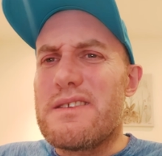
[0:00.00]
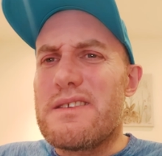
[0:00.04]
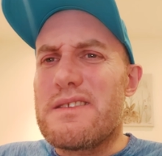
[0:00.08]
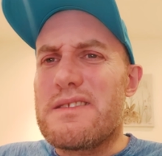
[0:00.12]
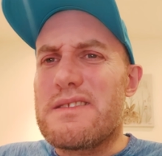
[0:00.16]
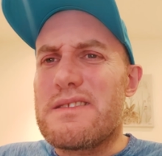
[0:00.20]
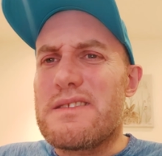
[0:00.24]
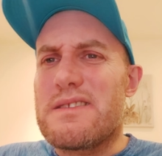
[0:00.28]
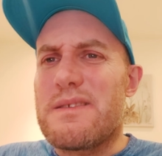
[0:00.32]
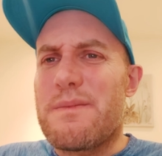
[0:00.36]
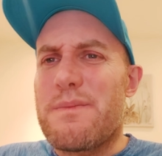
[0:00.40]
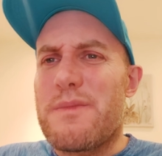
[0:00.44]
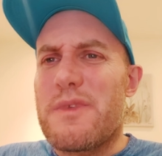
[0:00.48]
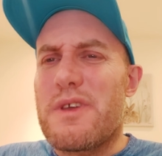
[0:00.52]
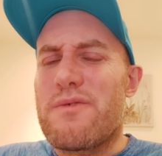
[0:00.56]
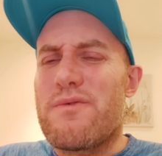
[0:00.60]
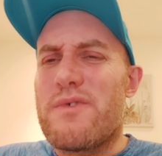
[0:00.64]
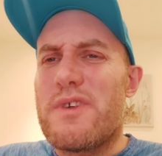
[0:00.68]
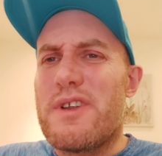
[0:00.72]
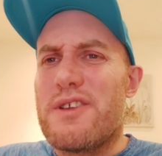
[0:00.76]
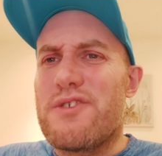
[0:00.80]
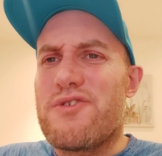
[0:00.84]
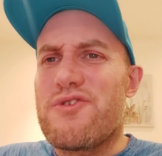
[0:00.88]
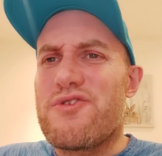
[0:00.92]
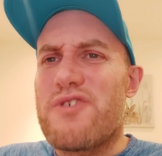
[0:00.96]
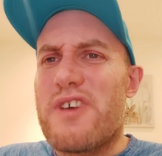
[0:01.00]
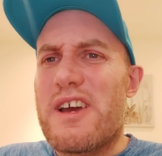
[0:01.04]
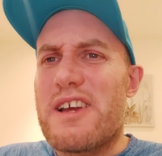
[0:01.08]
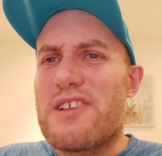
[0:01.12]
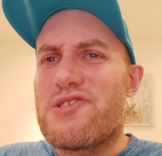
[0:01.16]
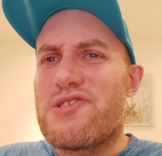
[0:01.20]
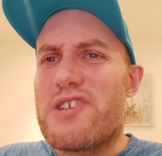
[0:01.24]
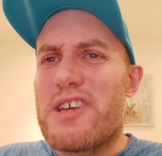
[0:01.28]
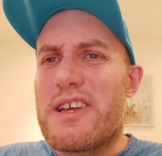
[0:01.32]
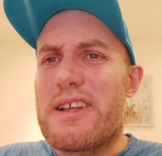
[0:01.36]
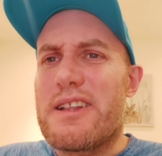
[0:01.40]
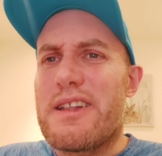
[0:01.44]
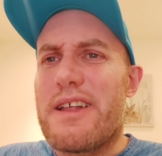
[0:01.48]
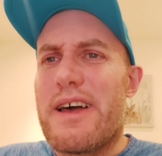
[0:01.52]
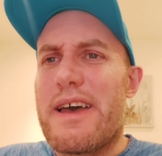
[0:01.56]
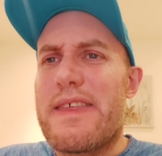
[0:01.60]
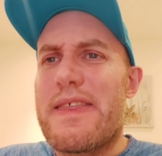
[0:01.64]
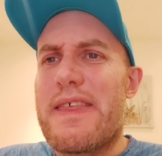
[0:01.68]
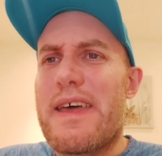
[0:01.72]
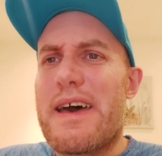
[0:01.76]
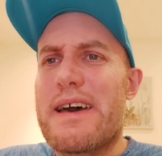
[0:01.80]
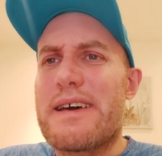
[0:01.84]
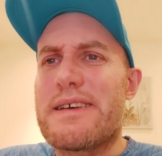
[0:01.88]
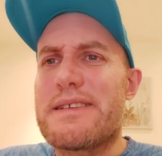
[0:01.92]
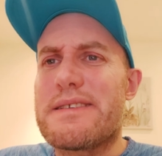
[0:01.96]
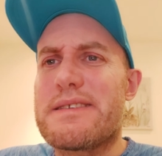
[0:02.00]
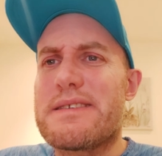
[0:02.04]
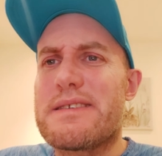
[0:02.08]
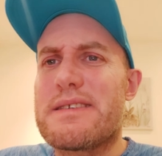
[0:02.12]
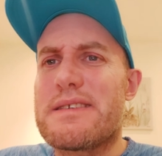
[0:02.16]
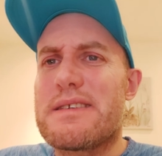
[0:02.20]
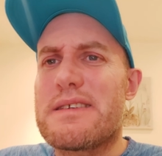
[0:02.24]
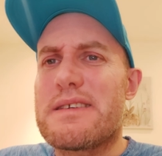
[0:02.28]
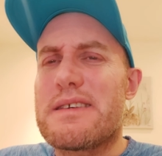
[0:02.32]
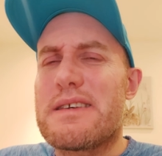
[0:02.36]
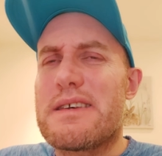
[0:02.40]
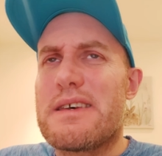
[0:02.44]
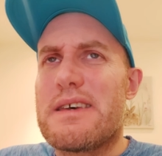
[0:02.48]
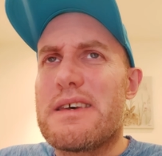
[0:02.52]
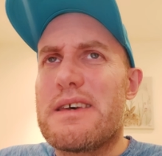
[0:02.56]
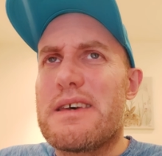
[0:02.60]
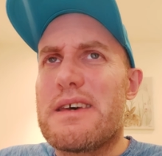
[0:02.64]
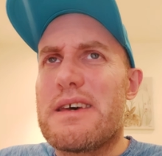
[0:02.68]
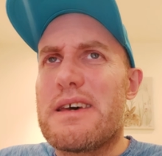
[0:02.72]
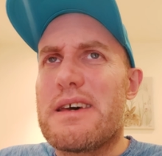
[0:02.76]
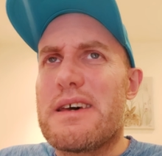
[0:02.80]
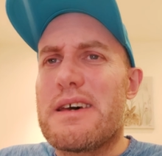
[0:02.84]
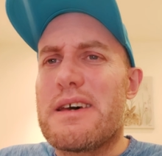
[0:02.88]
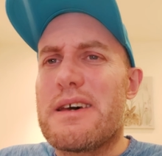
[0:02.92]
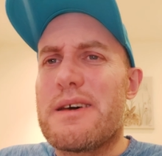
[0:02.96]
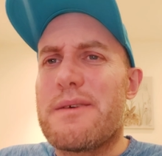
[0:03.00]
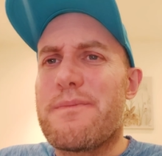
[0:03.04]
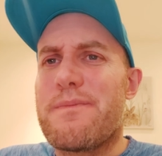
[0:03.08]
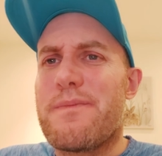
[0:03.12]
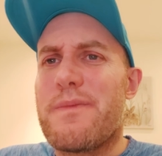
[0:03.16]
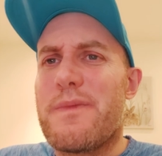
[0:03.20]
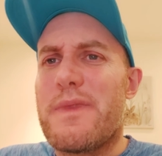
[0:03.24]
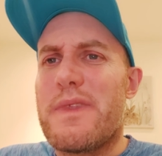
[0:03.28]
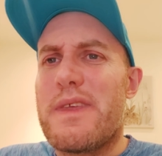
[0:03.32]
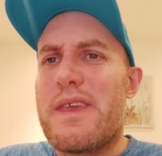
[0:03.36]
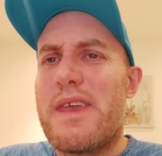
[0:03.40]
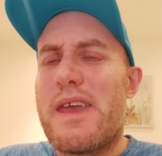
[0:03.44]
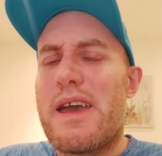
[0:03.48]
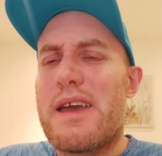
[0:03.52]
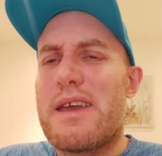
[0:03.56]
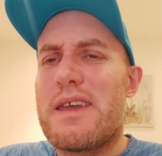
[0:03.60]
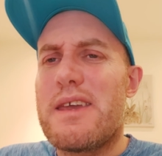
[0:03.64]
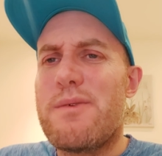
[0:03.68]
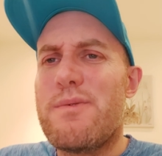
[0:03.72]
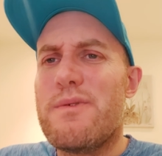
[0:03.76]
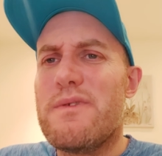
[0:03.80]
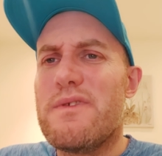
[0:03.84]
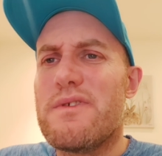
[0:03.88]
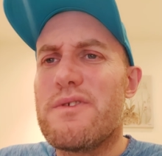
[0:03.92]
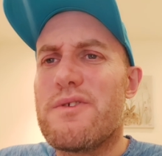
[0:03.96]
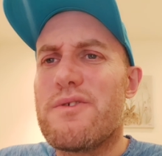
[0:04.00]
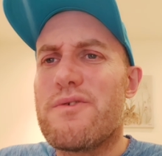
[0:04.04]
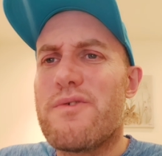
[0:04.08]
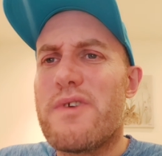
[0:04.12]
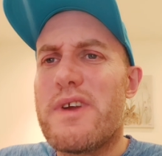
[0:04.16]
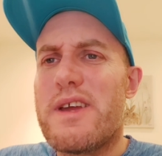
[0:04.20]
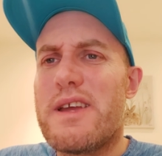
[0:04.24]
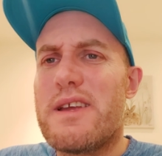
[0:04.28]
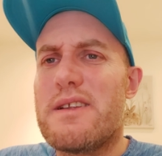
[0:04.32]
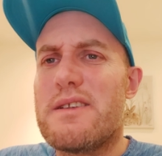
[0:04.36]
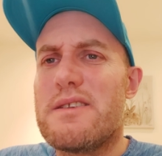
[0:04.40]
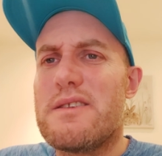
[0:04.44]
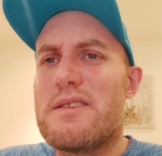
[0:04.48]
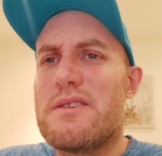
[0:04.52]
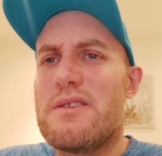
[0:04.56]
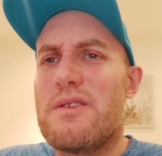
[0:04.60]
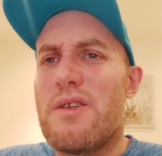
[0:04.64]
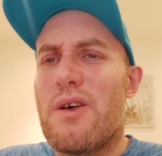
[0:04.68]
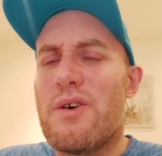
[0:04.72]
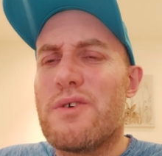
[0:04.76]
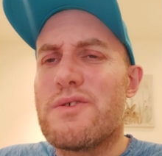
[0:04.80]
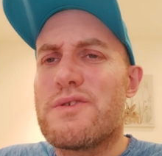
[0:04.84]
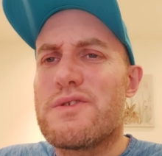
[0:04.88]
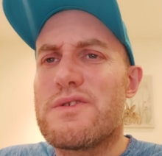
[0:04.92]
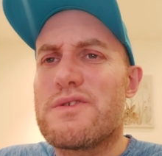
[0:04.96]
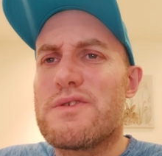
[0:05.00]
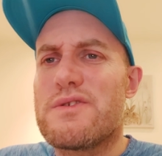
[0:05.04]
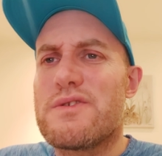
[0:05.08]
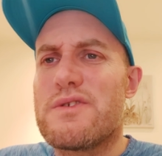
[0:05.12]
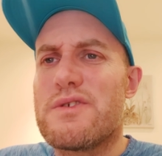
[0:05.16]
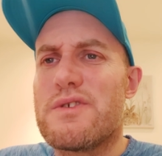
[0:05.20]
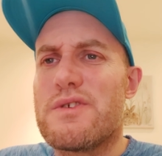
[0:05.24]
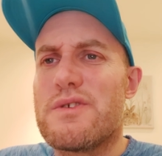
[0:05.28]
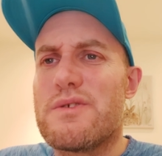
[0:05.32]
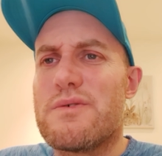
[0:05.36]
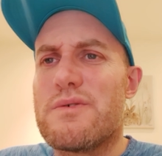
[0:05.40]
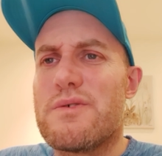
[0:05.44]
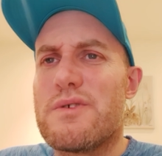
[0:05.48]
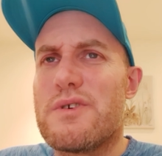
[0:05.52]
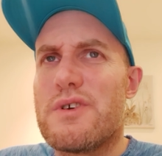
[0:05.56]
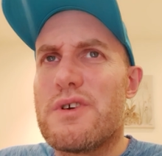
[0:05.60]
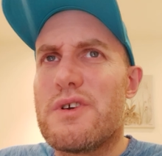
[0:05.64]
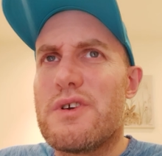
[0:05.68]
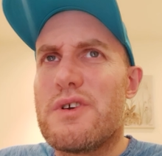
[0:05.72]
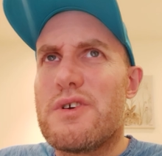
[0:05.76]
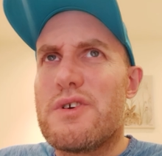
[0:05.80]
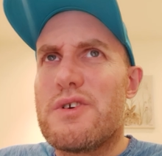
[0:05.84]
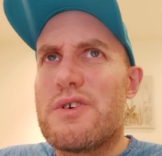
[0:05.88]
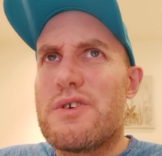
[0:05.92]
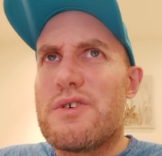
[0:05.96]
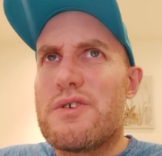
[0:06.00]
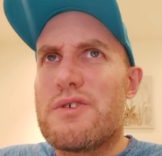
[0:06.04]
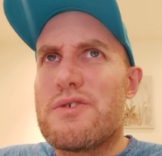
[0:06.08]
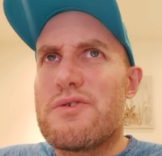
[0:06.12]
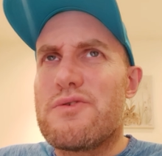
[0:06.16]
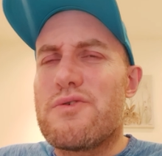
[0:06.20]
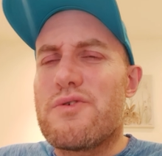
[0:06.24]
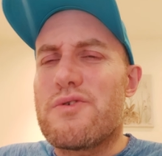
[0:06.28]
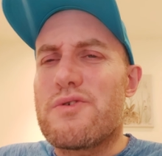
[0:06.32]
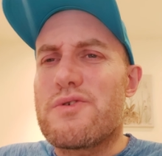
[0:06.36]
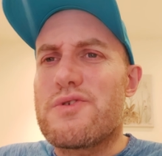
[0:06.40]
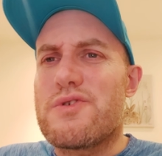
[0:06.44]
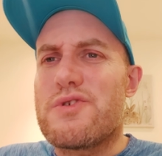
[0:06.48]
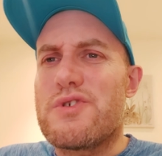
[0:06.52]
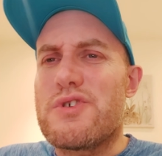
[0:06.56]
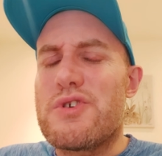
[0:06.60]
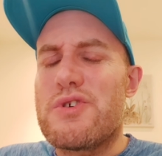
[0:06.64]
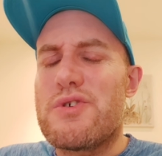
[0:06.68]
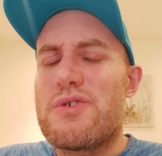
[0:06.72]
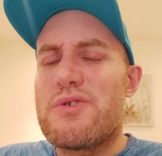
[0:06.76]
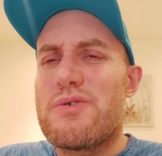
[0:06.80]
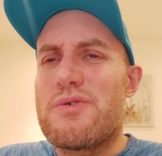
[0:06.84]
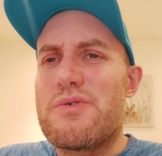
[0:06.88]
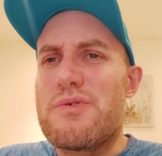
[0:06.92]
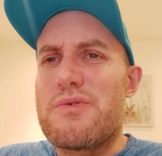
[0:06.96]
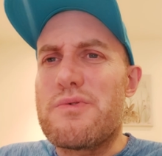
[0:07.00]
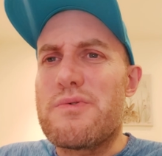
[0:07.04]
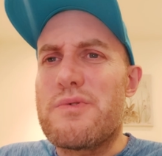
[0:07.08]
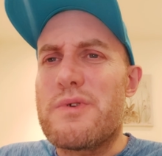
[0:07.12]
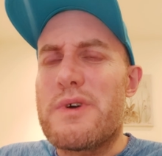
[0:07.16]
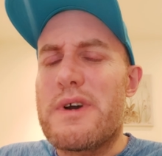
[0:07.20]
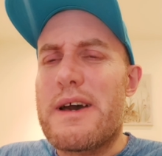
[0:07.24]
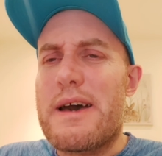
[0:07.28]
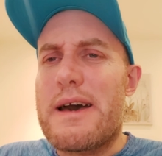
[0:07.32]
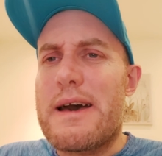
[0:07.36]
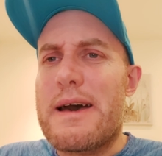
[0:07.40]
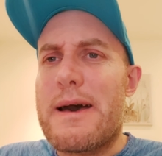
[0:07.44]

something really tragic like that. Yeah, he was a great loss to Doctor Who.